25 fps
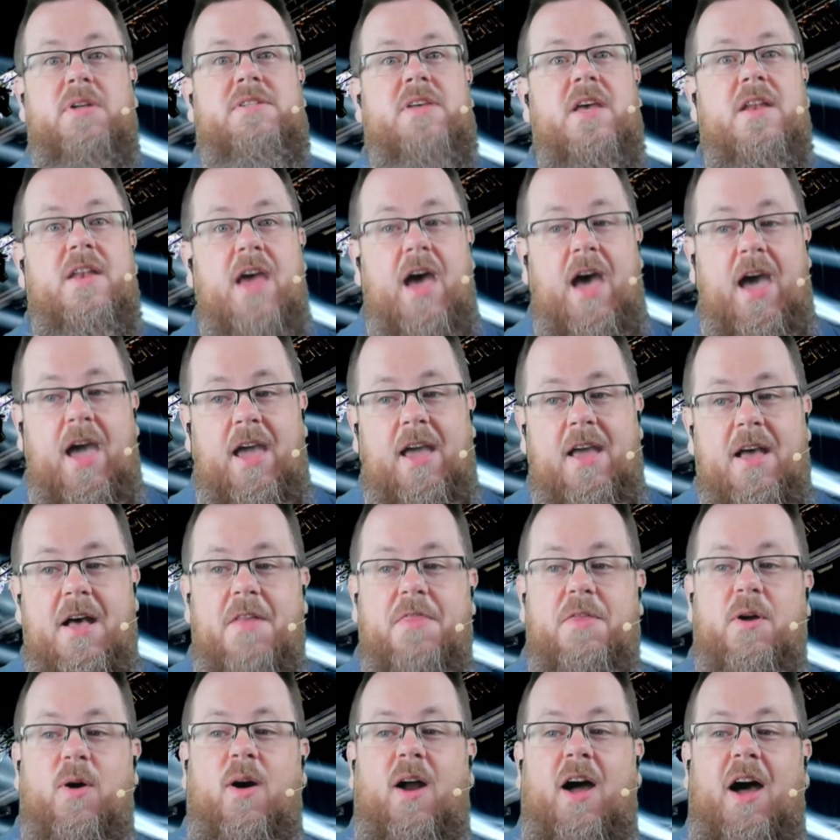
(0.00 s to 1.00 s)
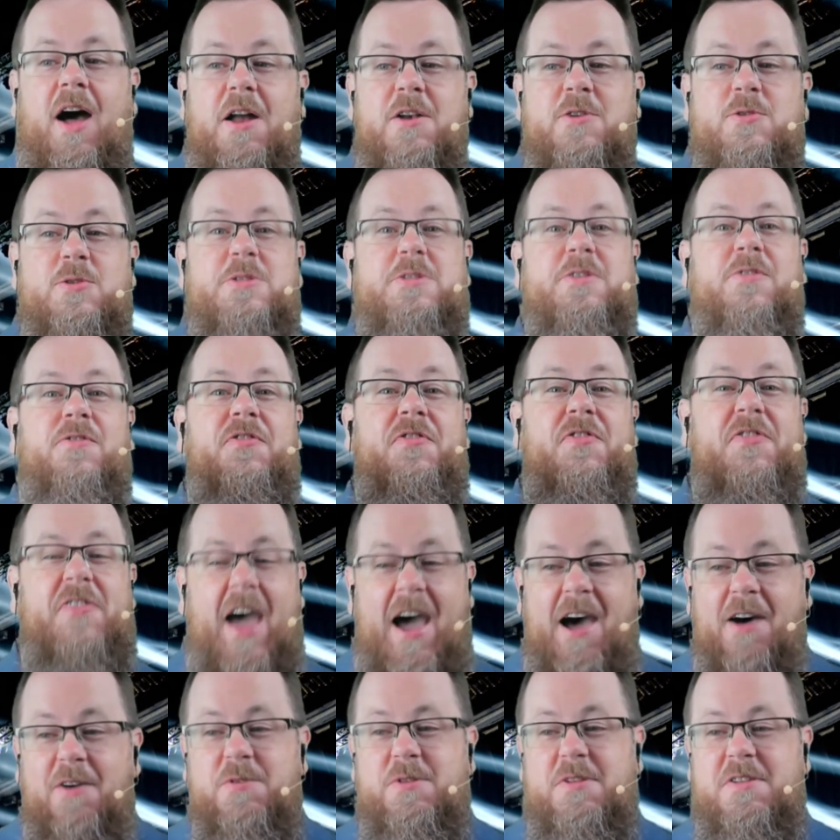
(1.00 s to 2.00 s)
But today, there are hundreds of
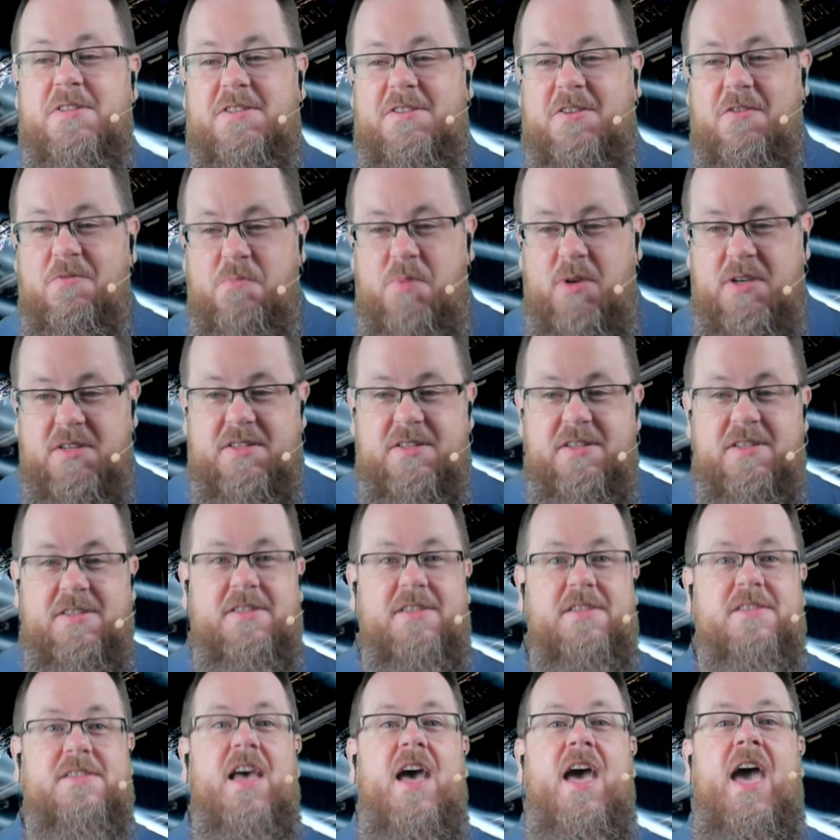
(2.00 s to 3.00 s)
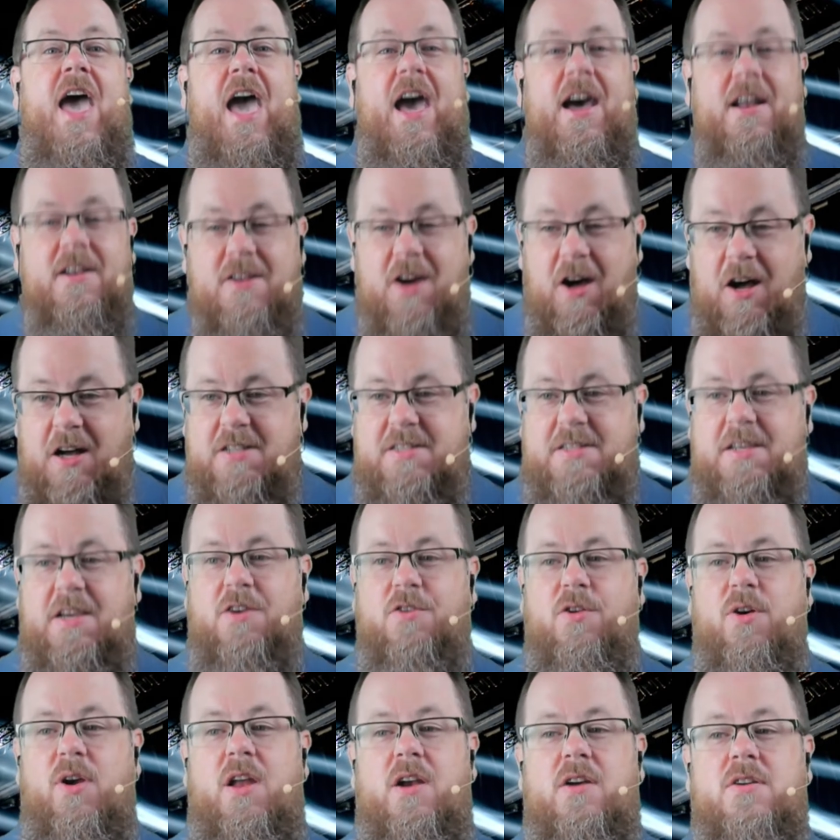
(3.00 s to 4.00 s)
thousands of businesses and
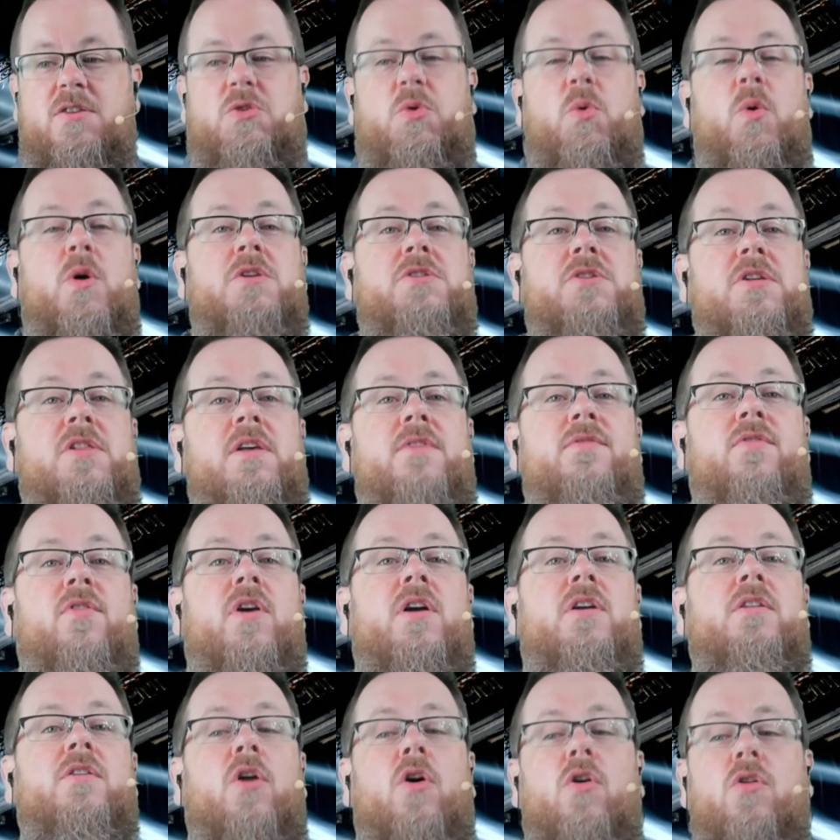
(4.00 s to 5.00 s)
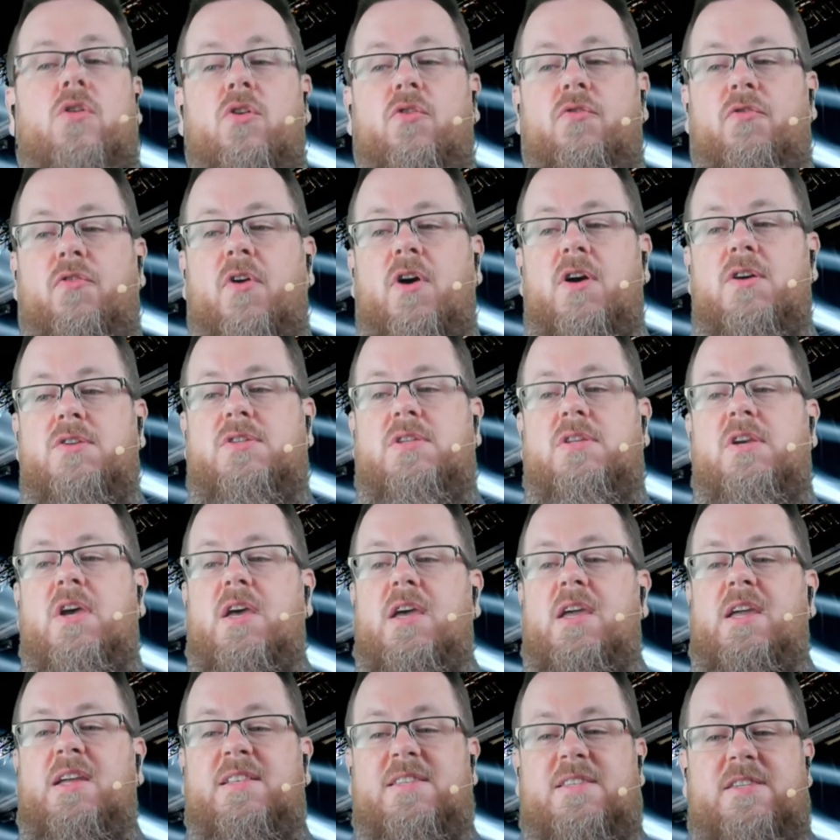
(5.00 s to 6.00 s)
content creators who are delivering local first
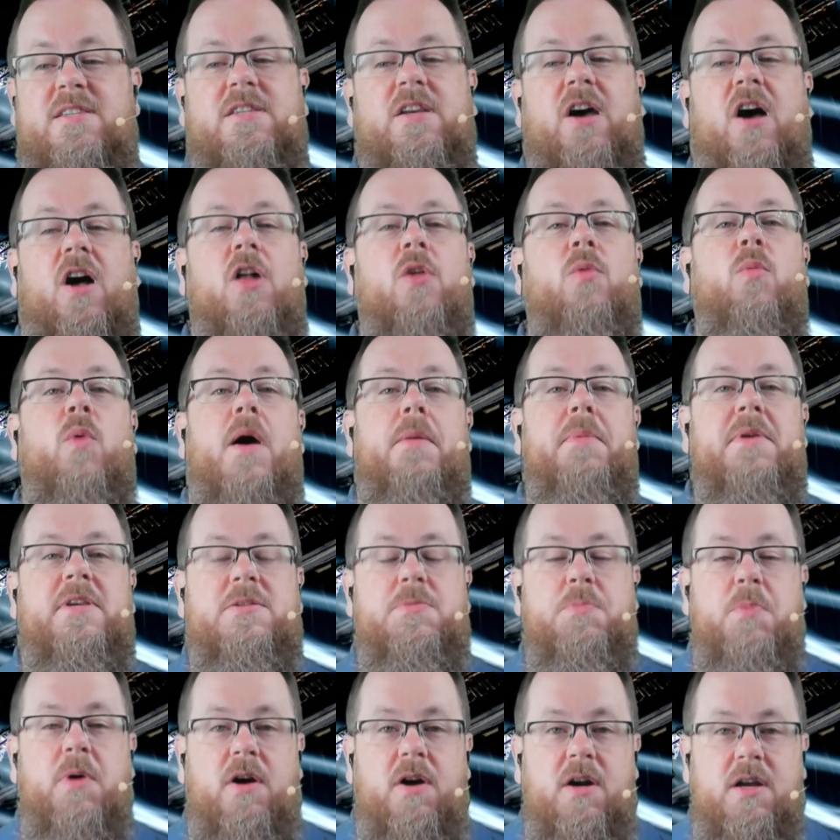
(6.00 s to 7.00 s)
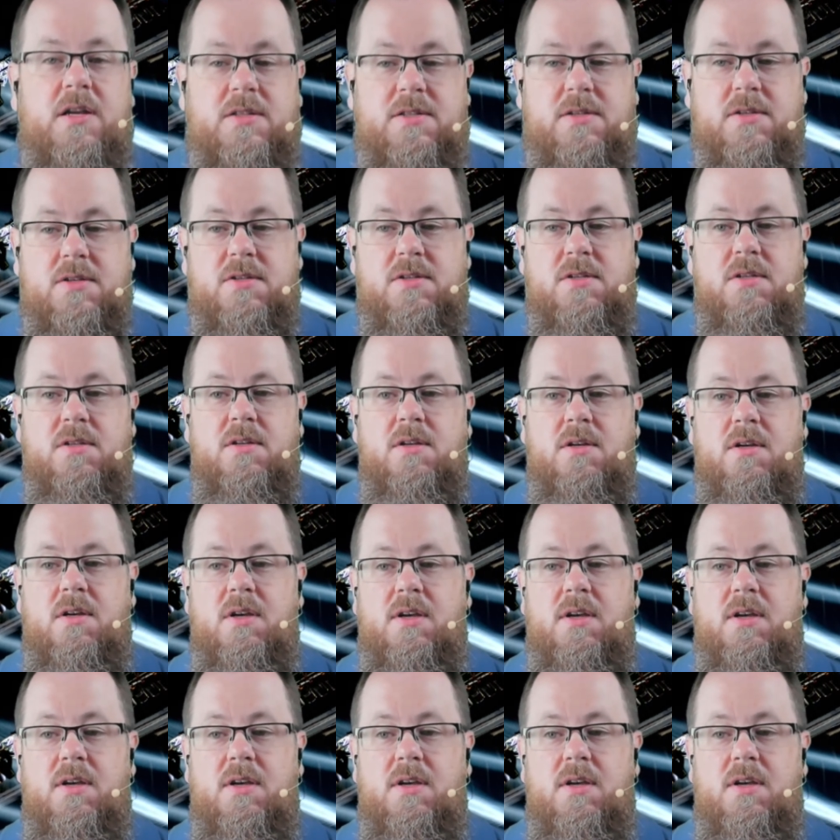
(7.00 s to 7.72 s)
installed web experiences.